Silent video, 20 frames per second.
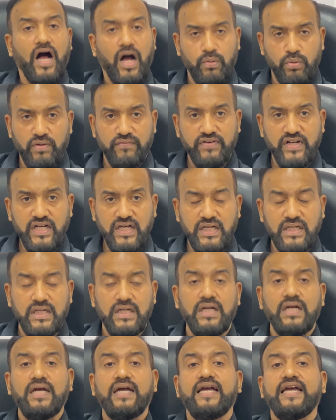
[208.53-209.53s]
However,
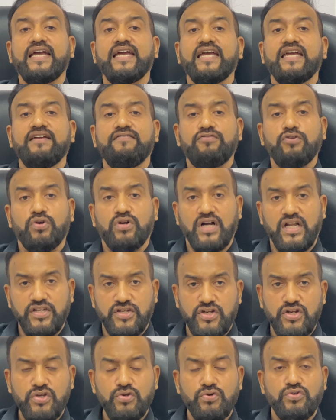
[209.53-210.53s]
if you
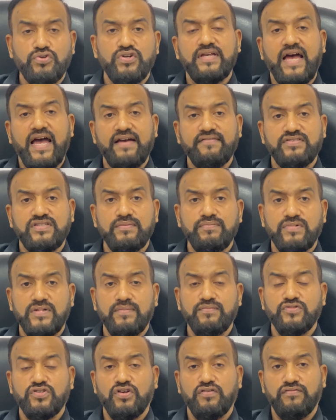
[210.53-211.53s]
continue to have
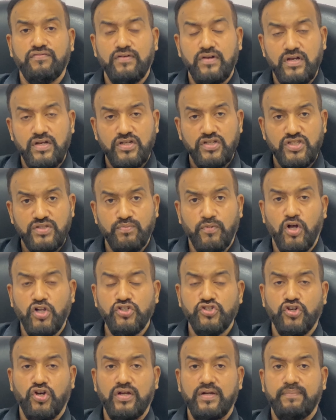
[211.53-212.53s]
symptoms of small
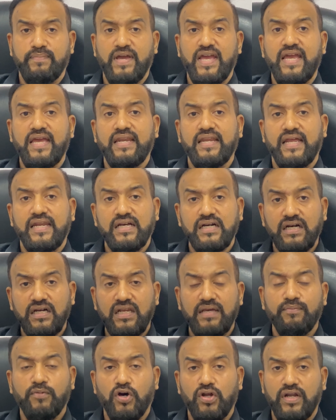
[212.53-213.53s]
joint pain and
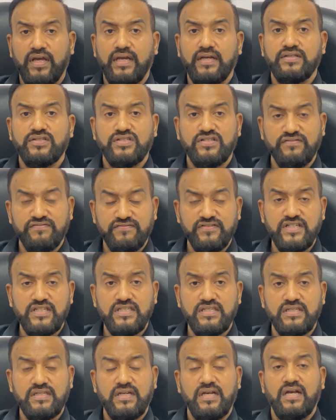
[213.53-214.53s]
early morning
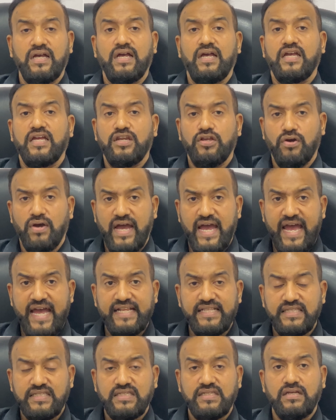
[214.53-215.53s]
stiffness in your
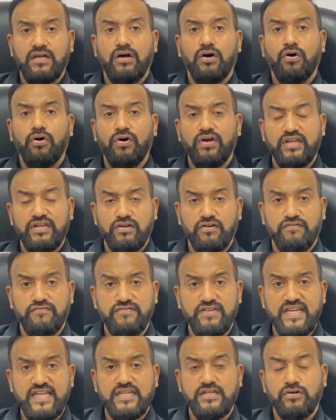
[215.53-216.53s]
hands or in your
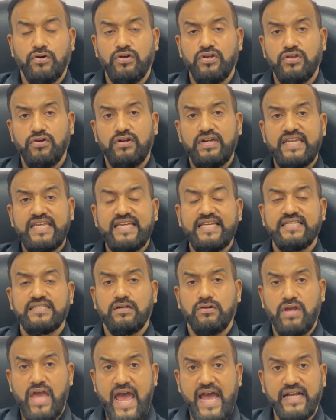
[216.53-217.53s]
feet or in your knees
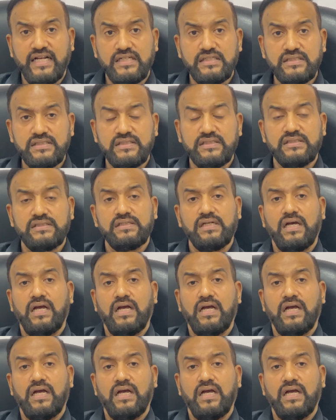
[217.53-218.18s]
or your ankles,